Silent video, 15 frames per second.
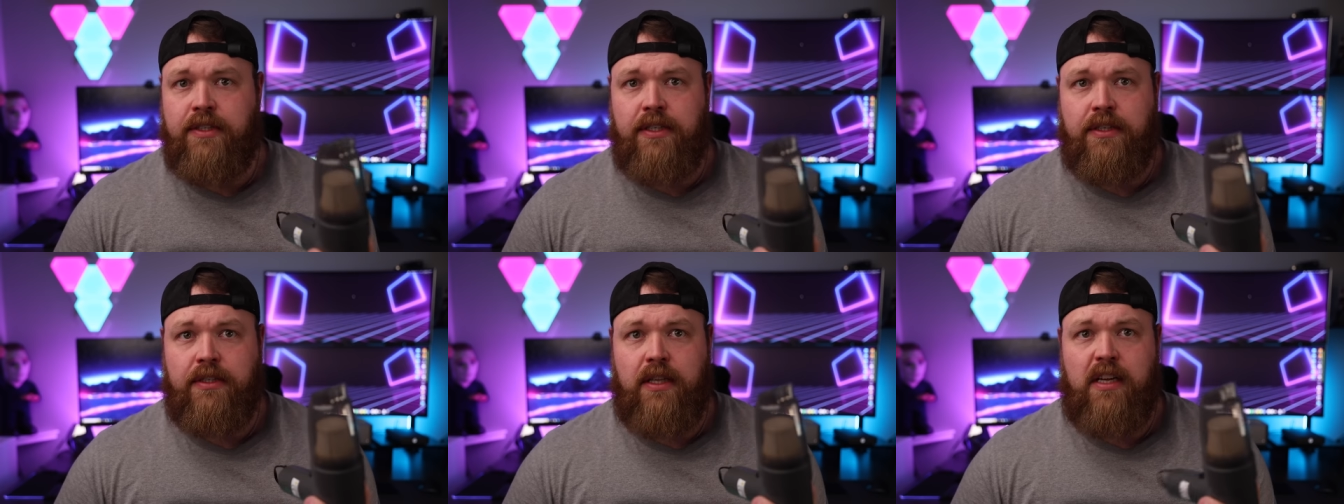
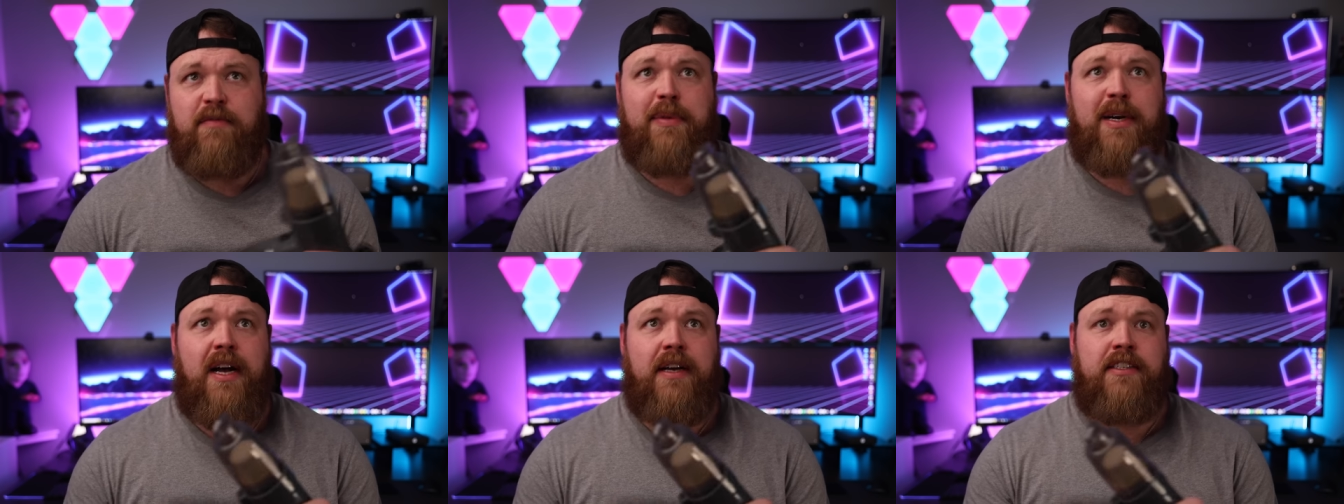into your
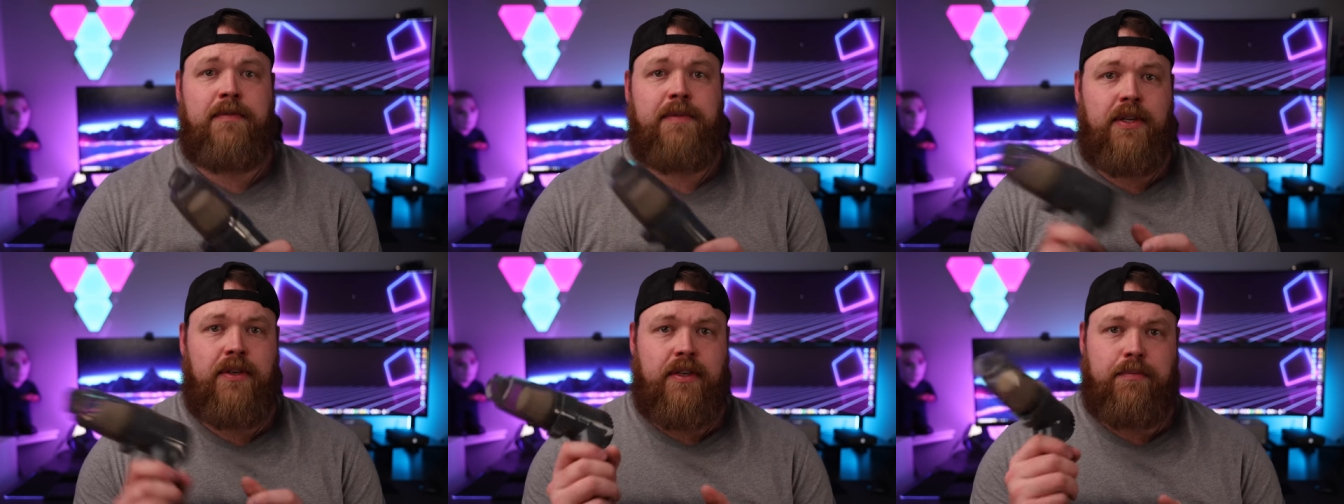glove box
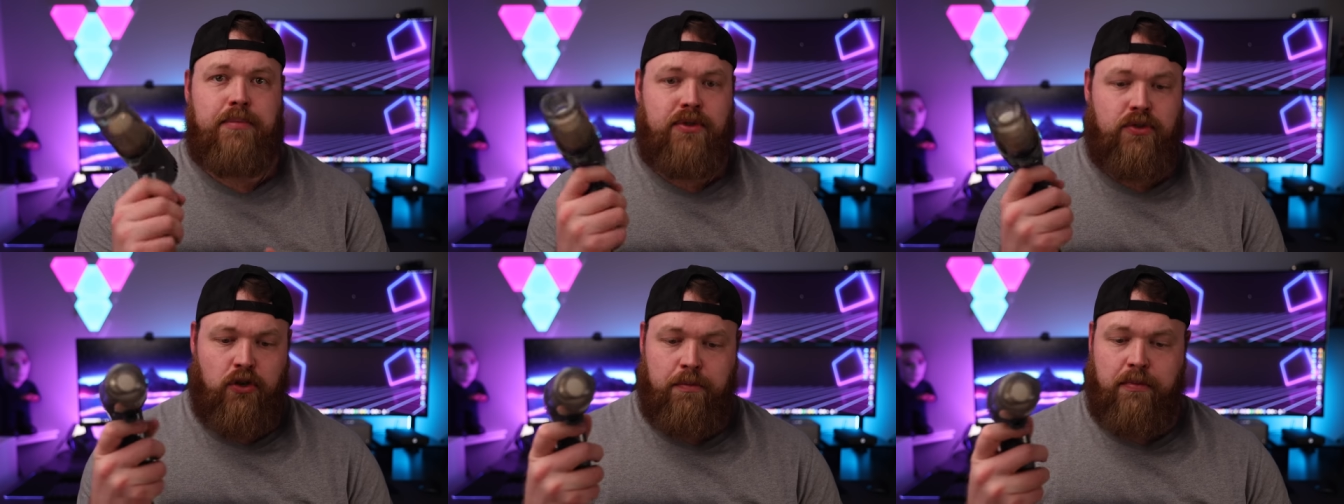to be able
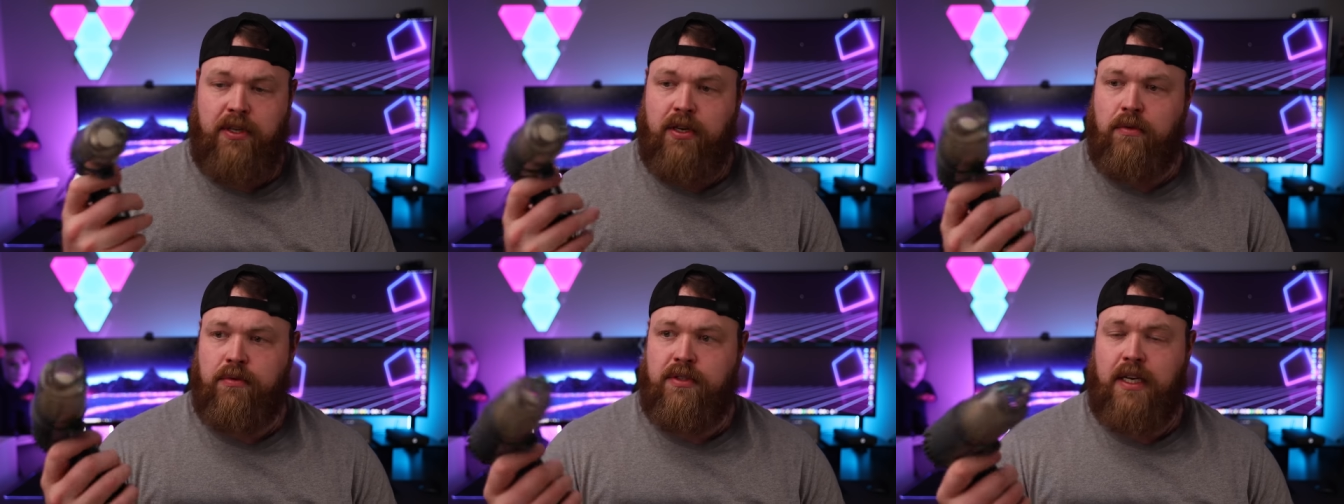to scoop,
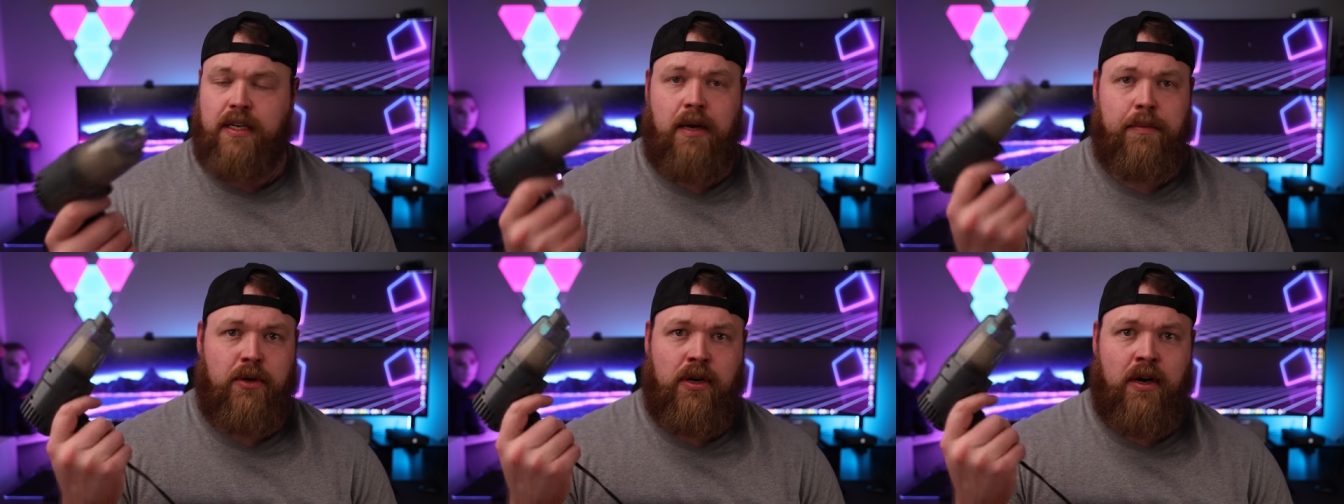you know,
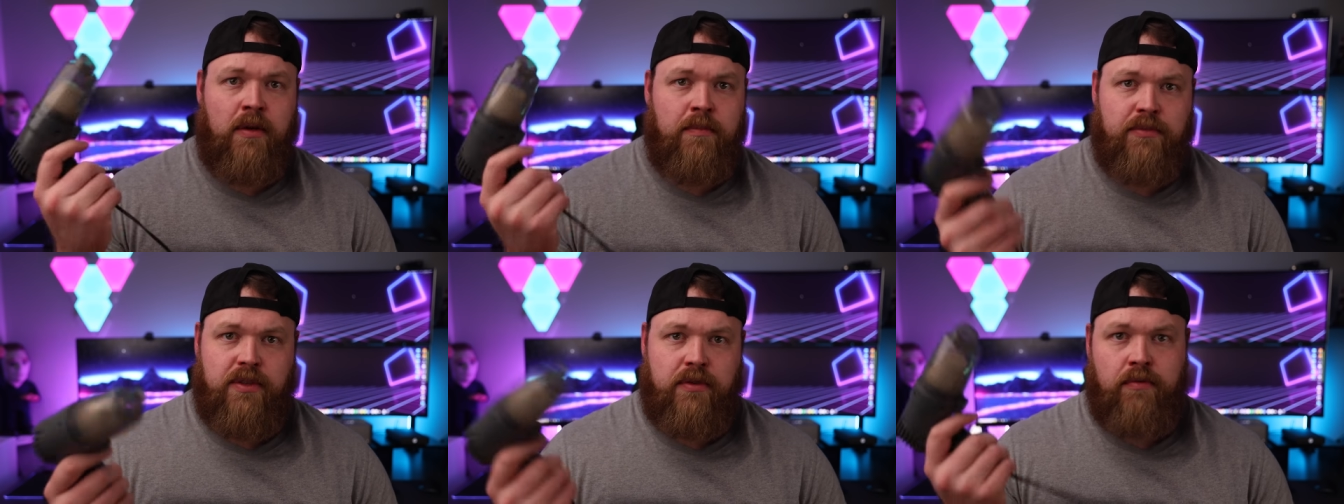suck up
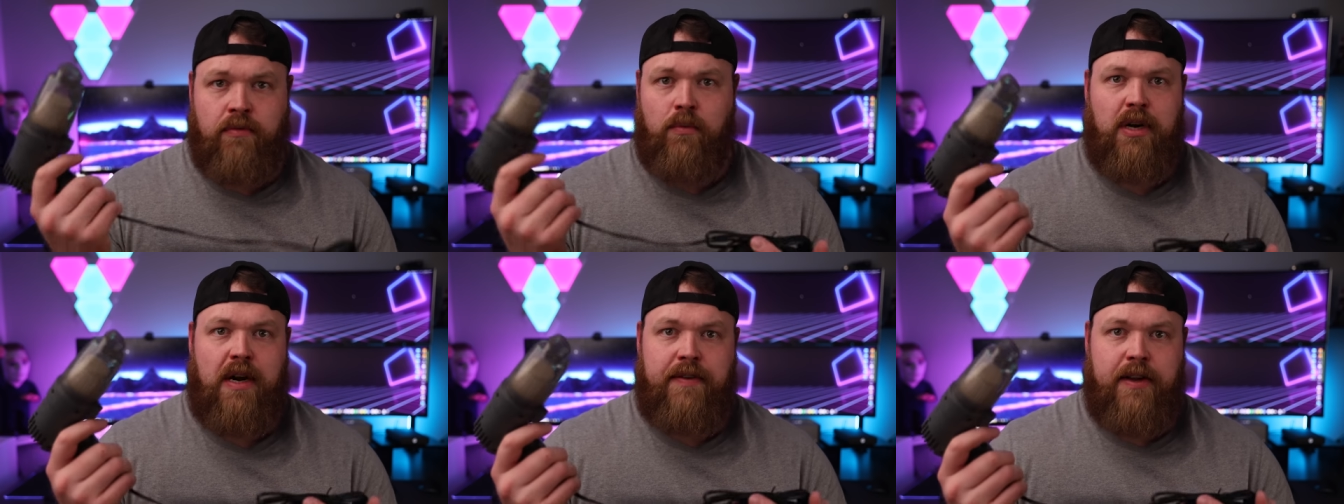crumbs and
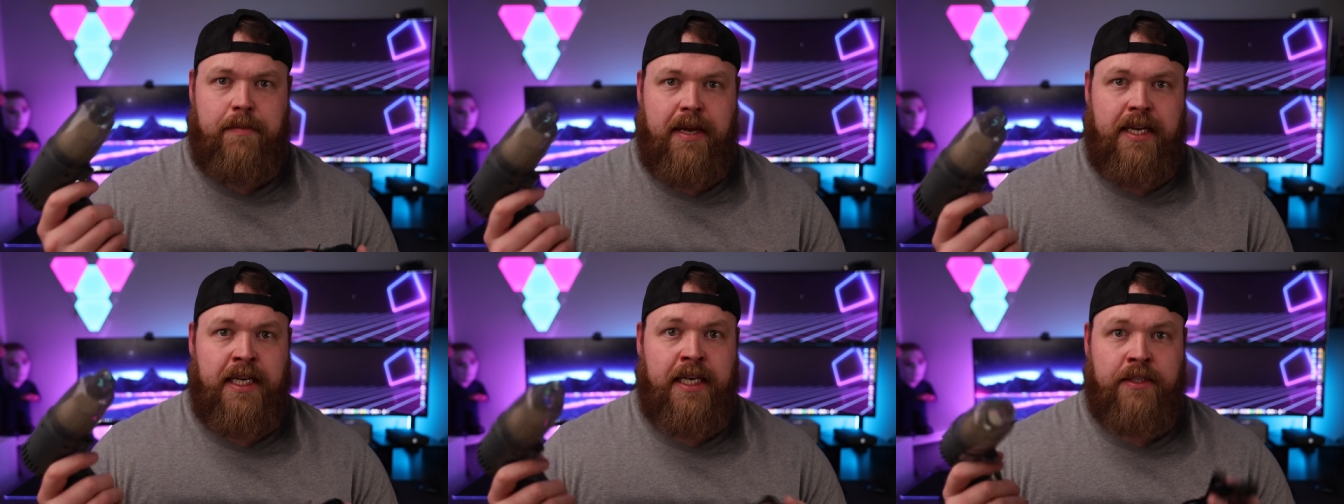whatever you
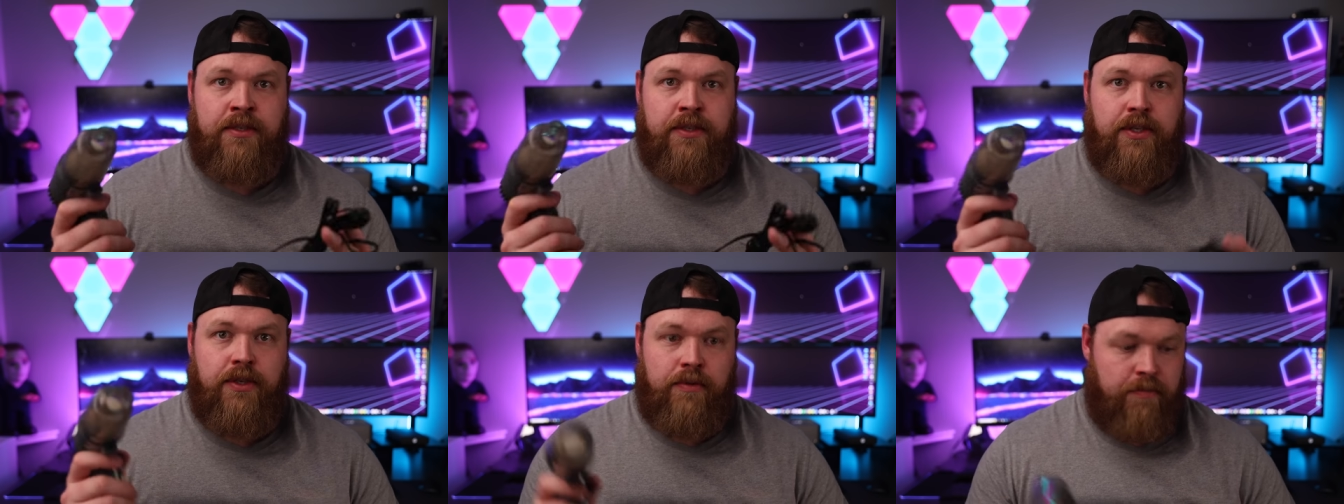may need it
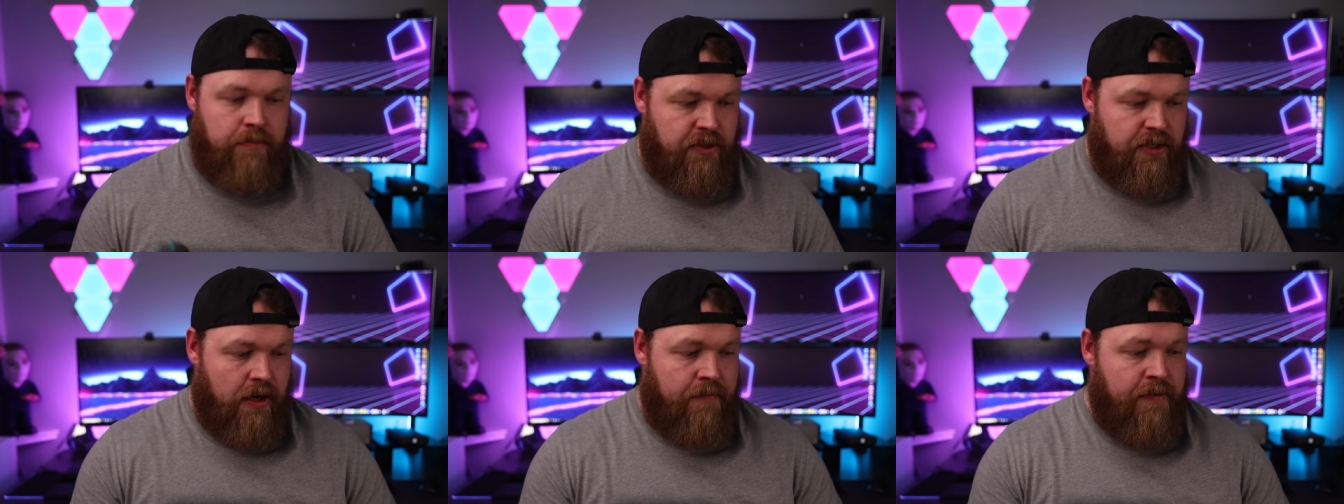to do.
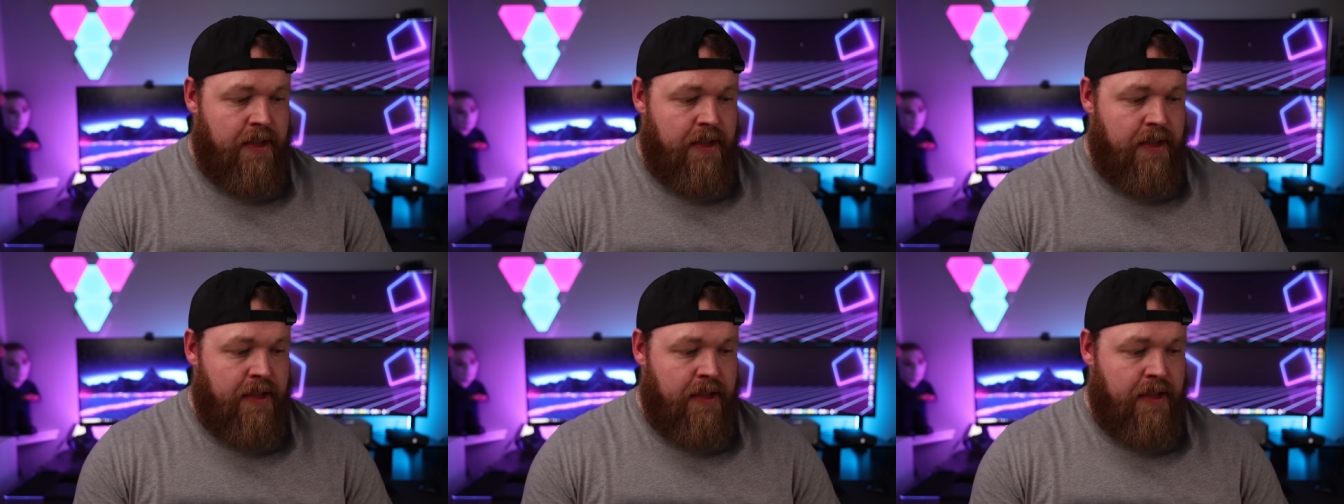So,